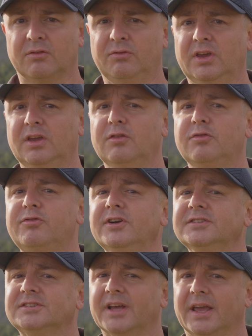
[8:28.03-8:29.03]
we
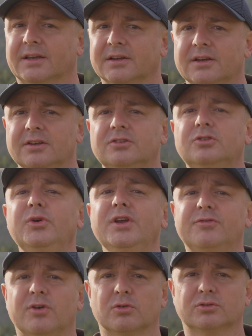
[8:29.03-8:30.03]
first take 3
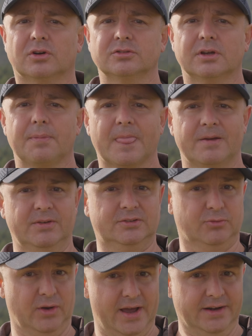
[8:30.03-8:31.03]
photos
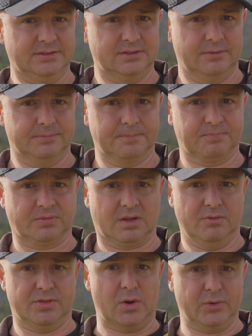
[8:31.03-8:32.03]
with flares,
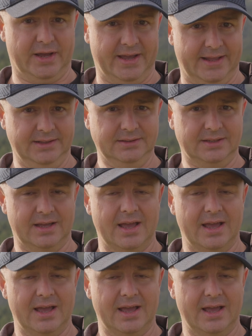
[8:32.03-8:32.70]
without the hand,